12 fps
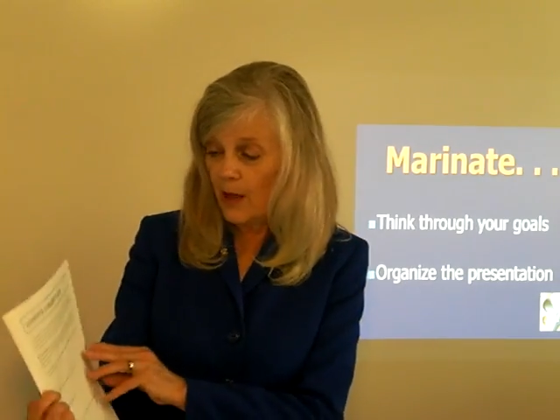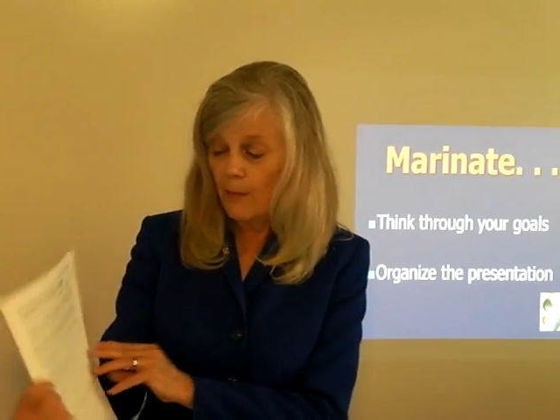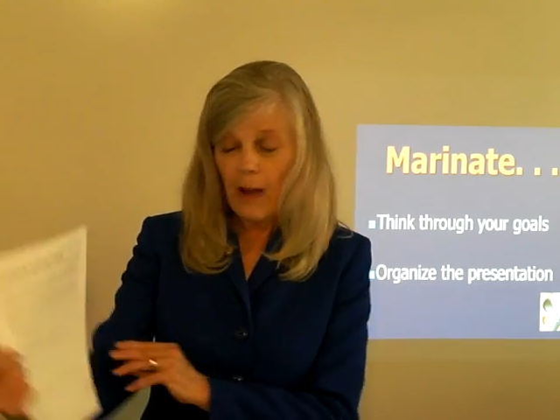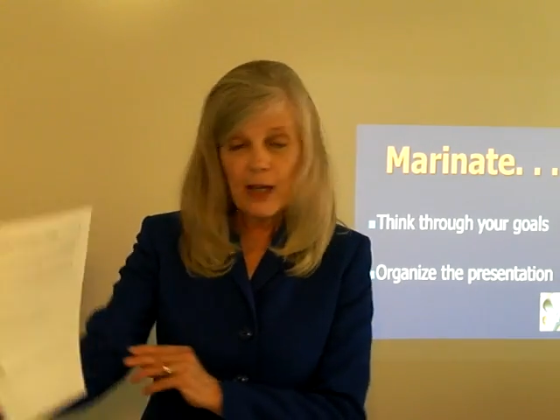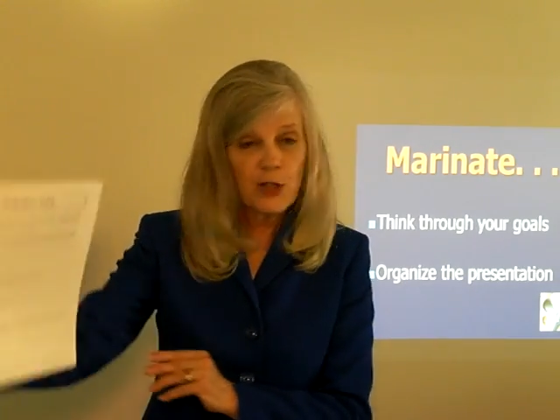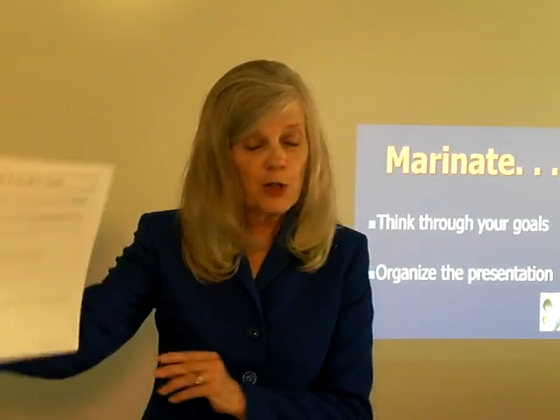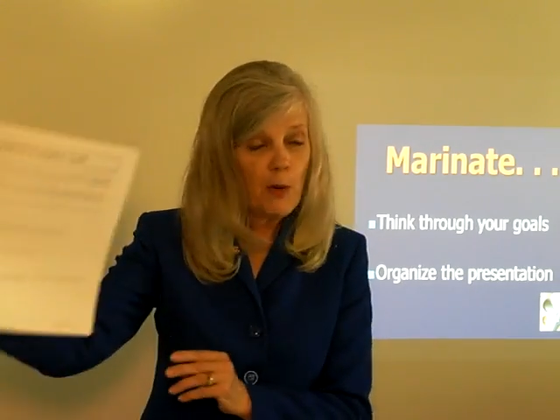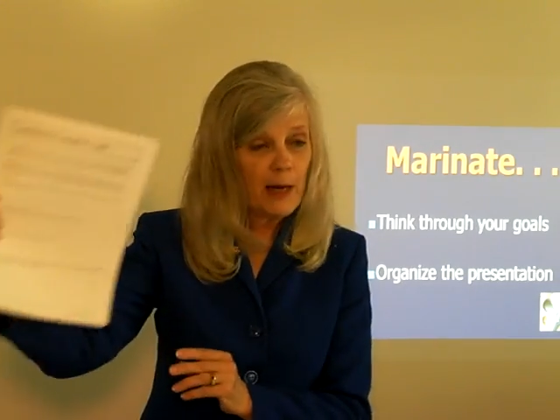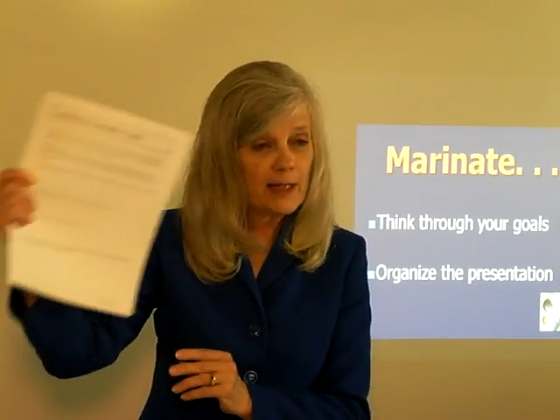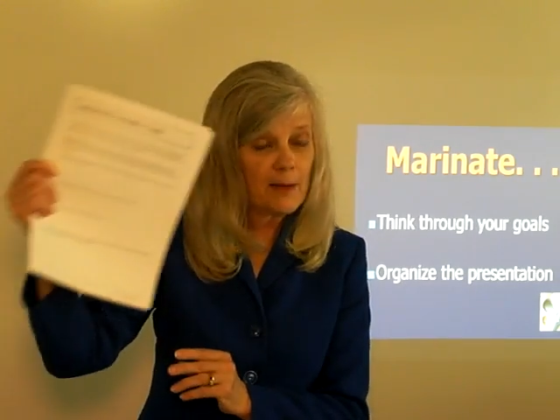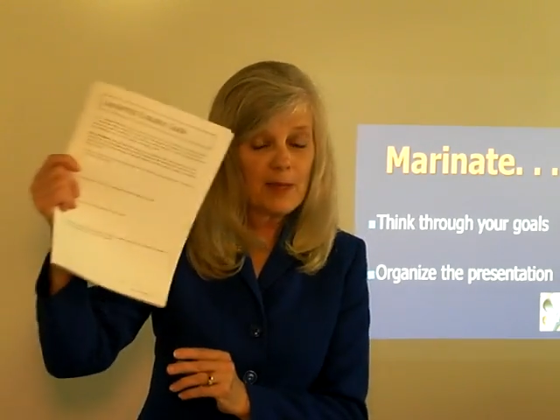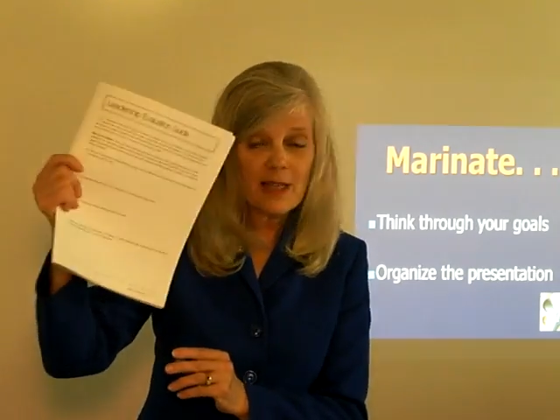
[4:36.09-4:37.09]
by
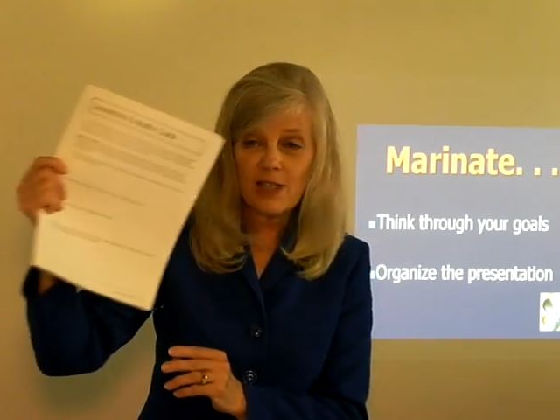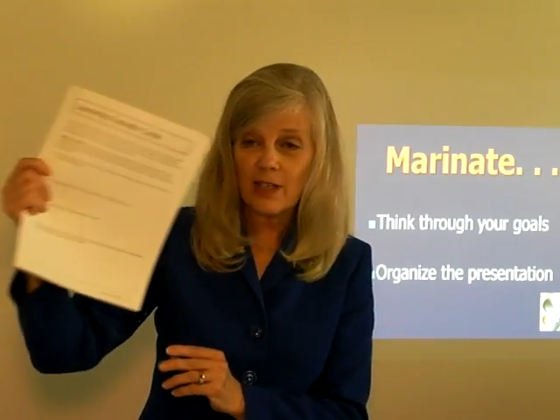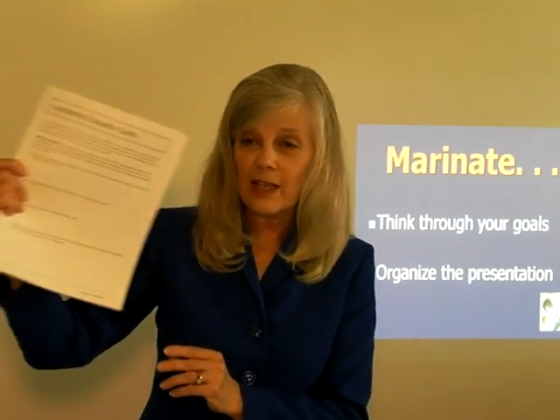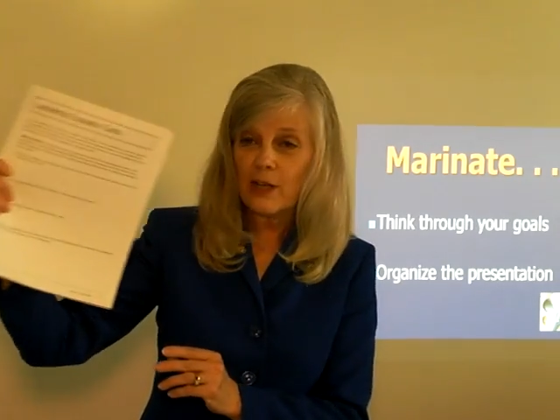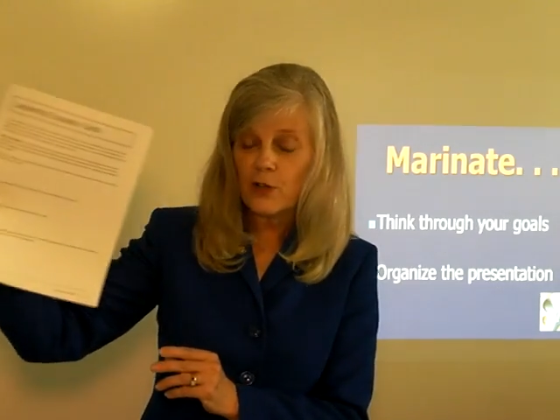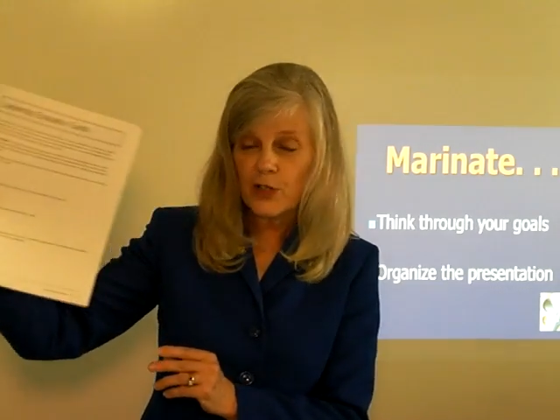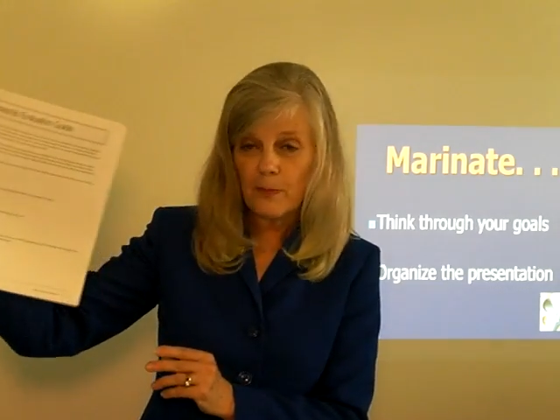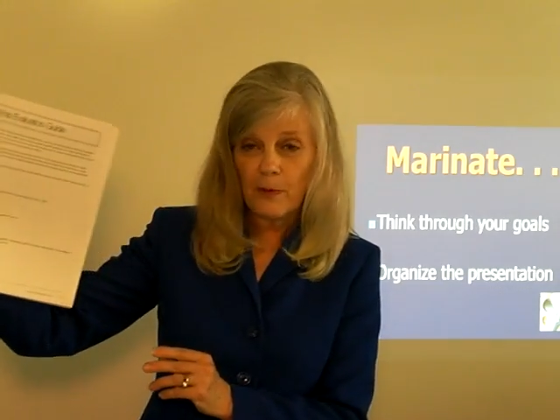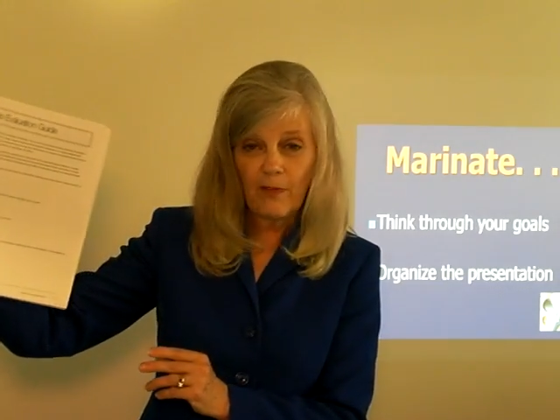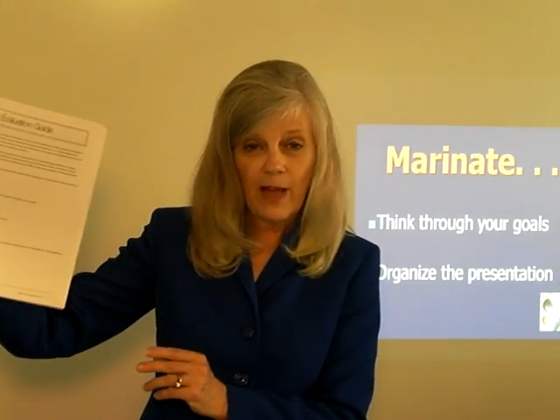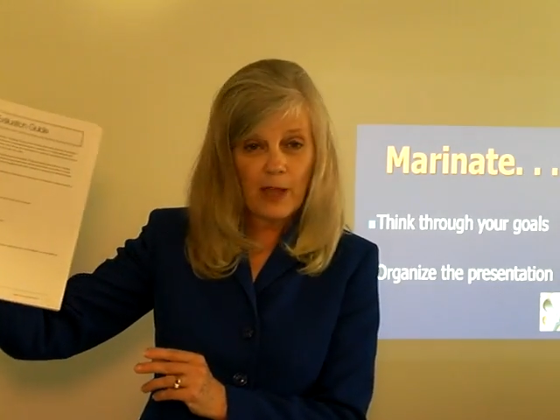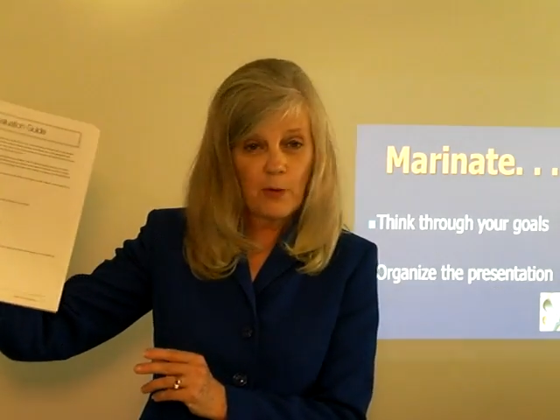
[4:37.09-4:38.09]
showing them this leadership
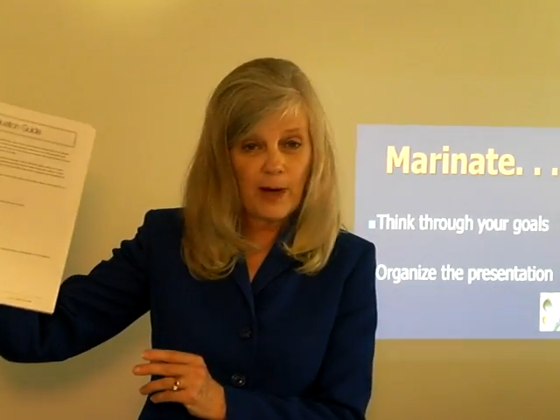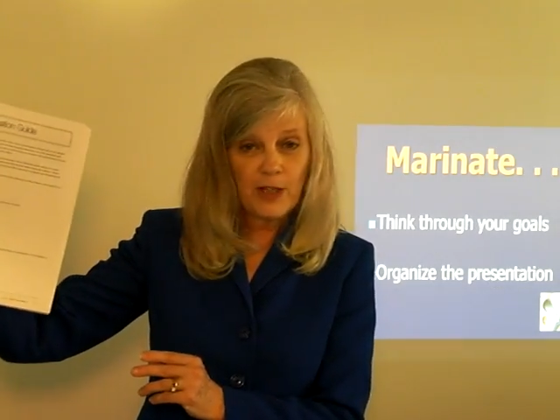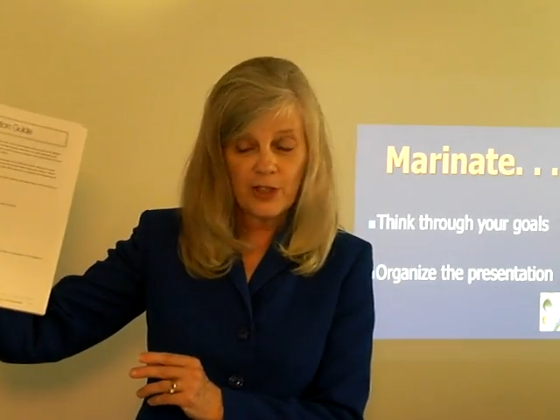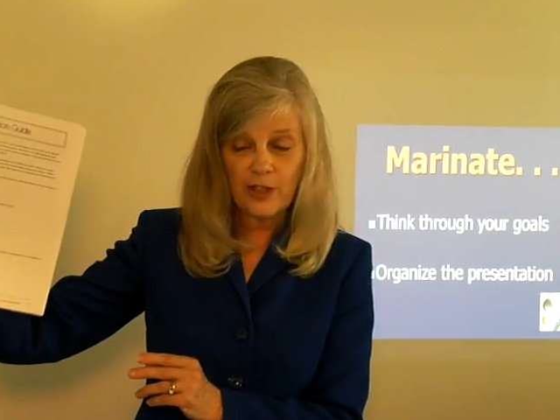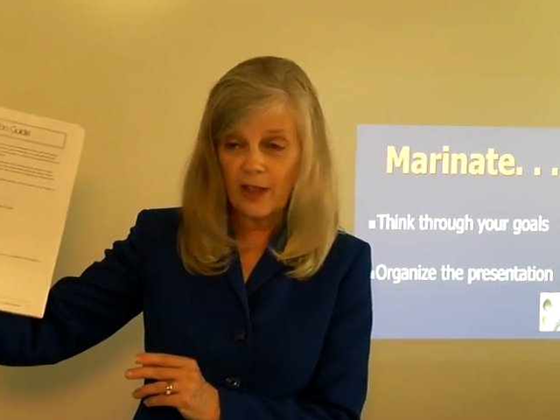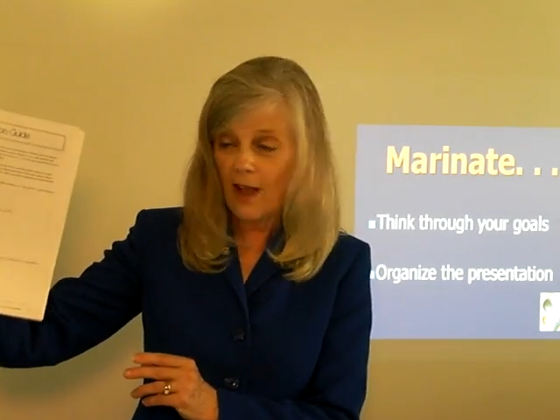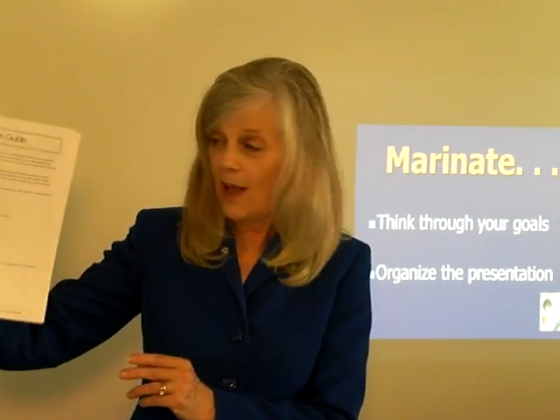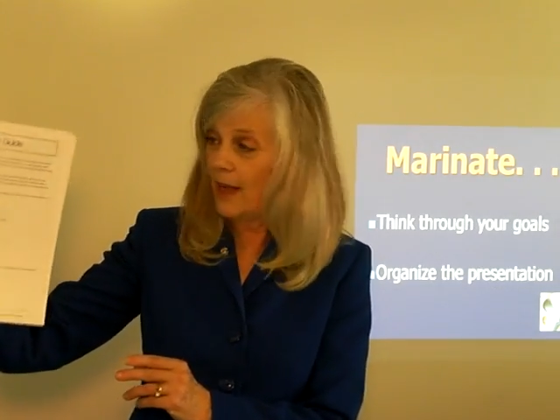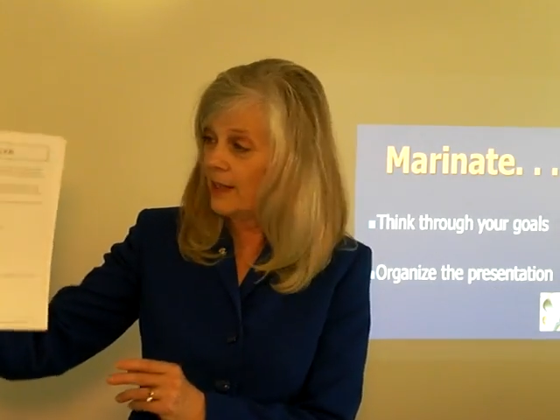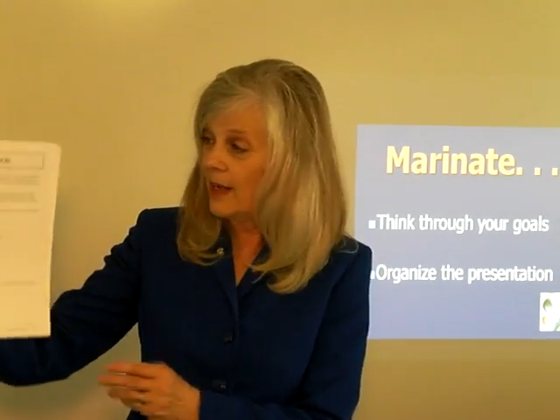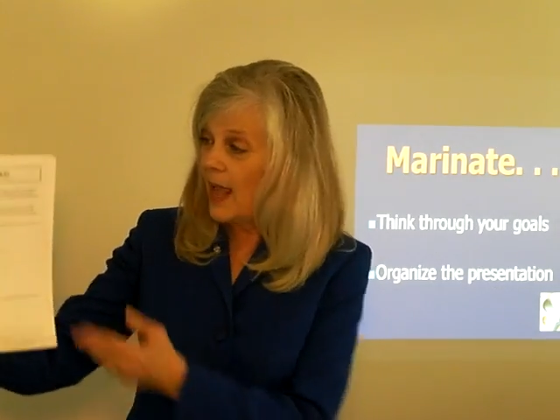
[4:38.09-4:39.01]
evaluation guide